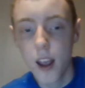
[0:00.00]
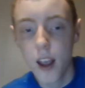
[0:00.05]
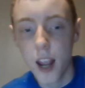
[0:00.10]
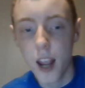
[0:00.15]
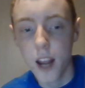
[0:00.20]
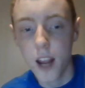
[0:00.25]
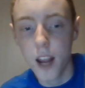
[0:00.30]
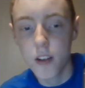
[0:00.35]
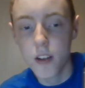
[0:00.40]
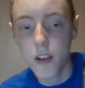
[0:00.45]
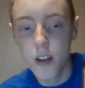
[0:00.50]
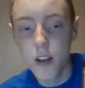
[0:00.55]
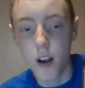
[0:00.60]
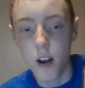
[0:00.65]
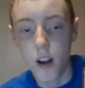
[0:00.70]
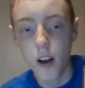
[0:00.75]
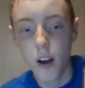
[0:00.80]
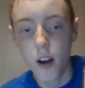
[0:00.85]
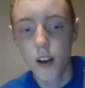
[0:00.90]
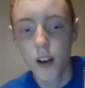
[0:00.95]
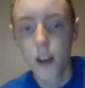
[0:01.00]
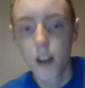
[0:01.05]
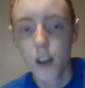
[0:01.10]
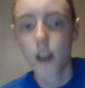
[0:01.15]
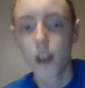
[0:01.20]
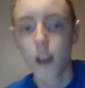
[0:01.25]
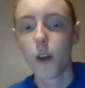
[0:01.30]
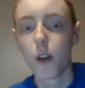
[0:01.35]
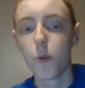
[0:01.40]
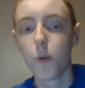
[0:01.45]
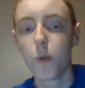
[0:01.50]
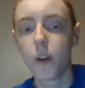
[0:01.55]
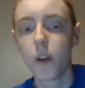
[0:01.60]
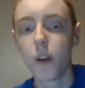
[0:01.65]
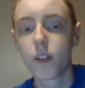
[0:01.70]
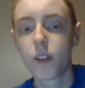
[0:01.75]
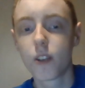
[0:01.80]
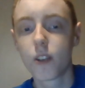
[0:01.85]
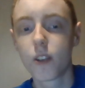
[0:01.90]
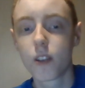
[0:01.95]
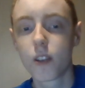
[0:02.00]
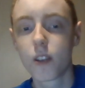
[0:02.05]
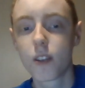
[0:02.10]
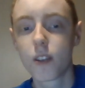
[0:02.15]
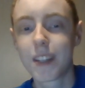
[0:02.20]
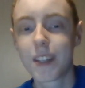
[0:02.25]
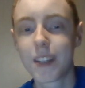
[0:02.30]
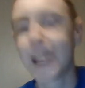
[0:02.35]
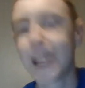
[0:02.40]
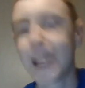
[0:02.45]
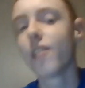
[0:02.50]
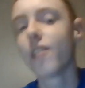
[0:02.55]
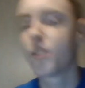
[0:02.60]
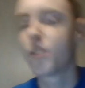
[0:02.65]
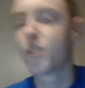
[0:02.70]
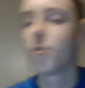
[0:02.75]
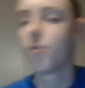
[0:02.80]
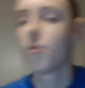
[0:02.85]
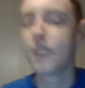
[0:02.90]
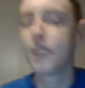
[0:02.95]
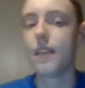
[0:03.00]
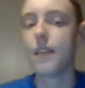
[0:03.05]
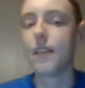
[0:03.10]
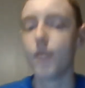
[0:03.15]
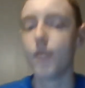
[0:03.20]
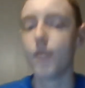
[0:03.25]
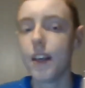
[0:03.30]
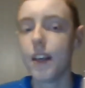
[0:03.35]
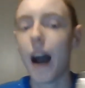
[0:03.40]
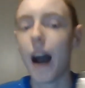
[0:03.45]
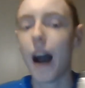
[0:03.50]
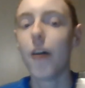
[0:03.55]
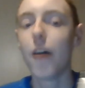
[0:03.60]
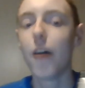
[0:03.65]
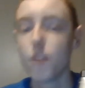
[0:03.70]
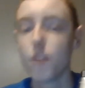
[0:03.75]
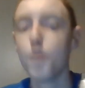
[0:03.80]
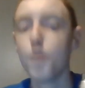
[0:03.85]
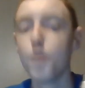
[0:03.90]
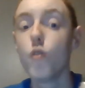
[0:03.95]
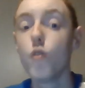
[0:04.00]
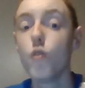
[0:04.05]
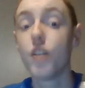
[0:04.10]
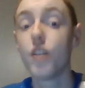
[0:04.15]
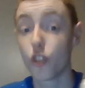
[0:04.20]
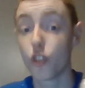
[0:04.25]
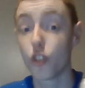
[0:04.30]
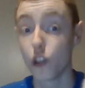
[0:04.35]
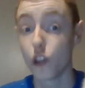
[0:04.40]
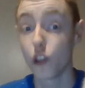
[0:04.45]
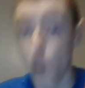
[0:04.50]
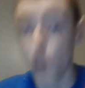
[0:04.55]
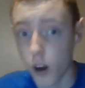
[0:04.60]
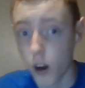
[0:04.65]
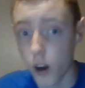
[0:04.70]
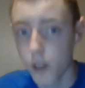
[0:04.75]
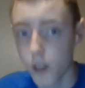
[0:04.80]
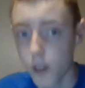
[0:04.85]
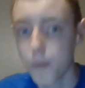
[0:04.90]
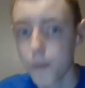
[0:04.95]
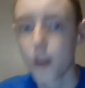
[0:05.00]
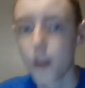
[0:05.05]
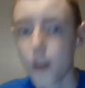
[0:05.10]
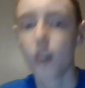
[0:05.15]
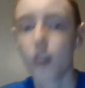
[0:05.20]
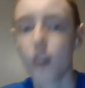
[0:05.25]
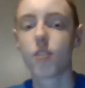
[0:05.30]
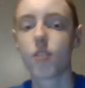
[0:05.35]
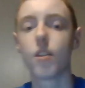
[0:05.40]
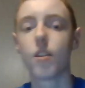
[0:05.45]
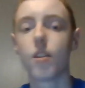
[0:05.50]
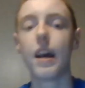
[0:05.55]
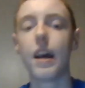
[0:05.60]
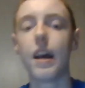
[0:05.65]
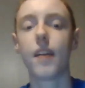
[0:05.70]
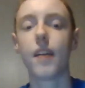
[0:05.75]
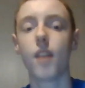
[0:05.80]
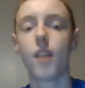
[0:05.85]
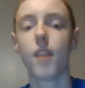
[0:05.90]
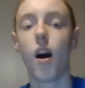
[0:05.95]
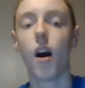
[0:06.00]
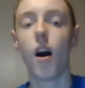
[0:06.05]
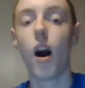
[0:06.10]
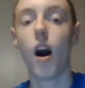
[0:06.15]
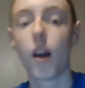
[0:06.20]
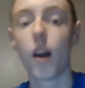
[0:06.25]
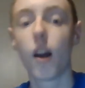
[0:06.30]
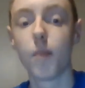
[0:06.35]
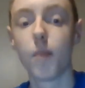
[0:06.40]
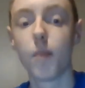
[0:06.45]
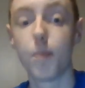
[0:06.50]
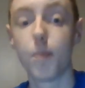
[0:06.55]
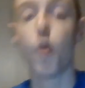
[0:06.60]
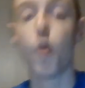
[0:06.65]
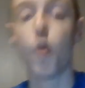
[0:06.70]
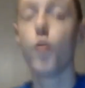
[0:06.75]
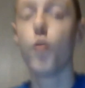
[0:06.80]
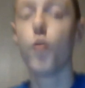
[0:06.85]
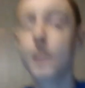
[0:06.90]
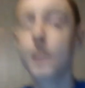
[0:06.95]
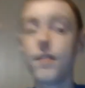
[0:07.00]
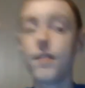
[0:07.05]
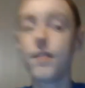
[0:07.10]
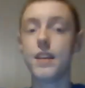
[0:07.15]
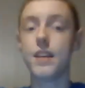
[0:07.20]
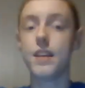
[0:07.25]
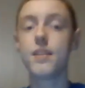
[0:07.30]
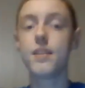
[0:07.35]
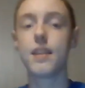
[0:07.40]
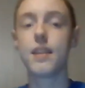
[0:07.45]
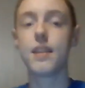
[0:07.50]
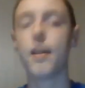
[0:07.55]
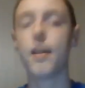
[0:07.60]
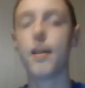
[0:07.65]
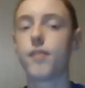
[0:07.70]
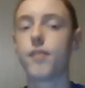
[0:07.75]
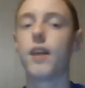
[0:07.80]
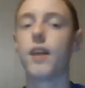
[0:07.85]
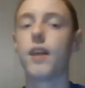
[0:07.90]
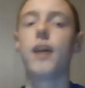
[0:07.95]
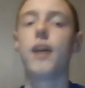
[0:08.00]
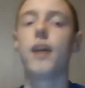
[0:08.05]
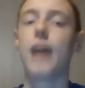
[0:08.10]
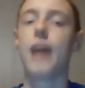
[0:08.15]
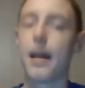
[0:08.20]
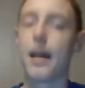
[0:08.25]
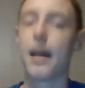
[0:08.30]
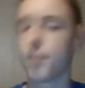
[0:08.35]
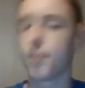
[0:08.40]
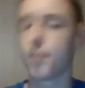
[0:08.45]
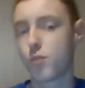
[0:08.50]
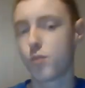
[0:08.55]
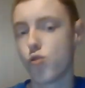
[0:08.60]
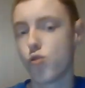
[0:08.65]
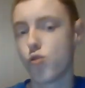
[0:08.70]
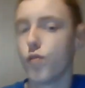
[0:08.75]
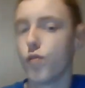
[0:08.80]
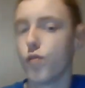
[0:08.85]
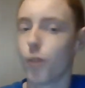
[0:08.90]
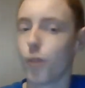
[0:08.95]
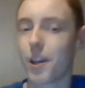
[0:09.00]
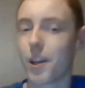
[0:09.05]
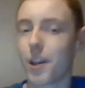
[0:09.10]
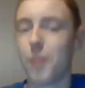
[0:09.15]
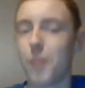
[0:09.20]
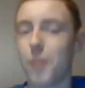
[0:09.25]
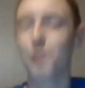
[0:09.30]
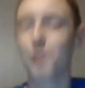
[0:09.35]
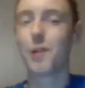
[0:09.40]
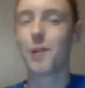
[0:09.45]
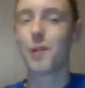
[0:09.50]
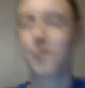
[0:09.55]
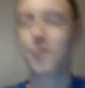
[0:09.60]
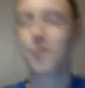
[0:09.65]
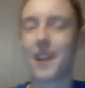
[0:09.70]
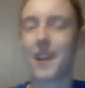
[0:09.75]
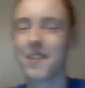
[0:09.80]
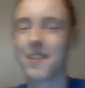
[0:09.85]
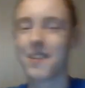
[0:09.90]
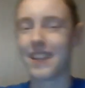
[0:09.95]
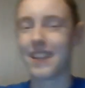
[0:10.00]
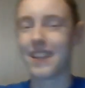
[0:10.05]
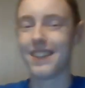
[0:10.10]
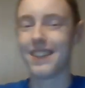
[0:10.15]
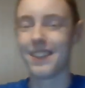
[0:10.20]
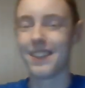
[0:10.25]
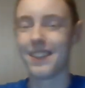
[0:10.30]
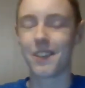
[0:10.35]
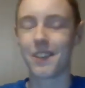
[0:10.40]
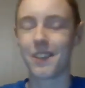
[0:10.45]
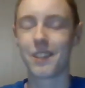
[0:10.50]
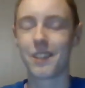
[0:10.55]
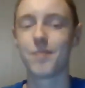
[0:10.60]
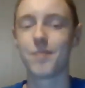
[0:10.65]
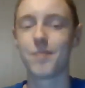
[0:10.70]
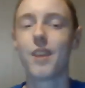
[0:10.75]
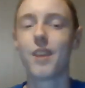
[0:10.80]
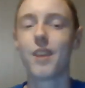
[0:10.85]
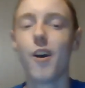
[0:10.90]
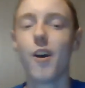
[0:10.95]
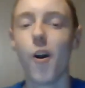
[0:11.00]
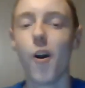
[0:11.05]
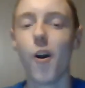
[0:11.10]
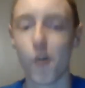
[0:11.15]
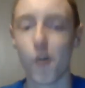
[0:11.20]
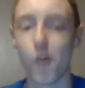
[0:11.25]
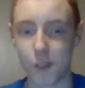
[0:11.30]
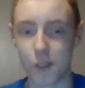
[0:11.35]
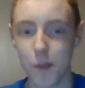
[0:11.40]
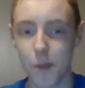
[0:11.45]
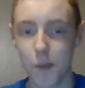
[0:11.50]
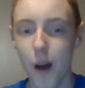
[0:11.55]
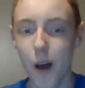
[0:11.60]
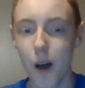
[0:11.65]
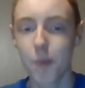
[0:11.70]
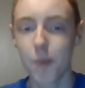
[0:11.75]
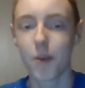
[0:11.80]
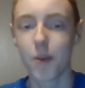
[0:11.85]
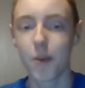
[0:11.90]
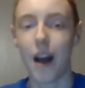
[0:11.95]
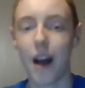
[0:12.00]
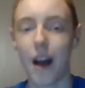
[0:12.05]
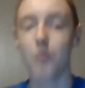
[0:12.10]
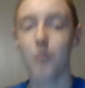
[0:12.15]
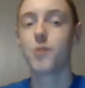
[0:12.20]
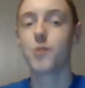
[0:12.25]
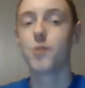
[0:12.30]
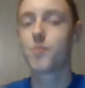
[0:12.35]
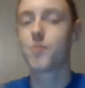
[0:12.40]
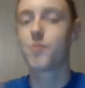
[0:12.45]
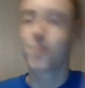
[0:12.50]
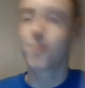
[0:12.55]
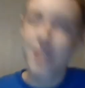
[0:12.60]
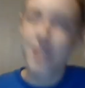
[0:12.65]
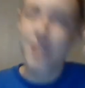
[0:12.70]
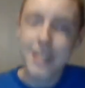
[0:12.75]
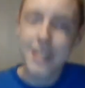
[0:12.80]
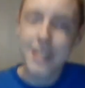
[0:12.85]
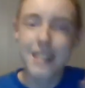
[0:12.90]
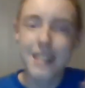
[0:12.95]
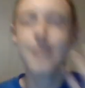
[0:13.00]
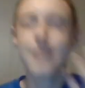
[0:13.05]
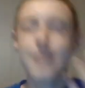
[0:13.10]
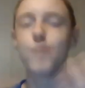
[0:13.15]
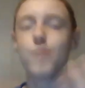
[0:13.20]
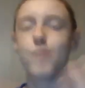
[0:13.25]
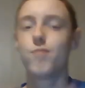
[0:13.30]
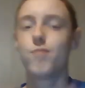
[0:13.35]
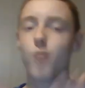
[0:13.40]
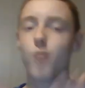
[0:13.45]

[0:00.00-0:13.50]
HDR, which just tells your TV how the movie should look, so that on both TVs, if I had two 4K Blu-ray players and could hook them up, I would see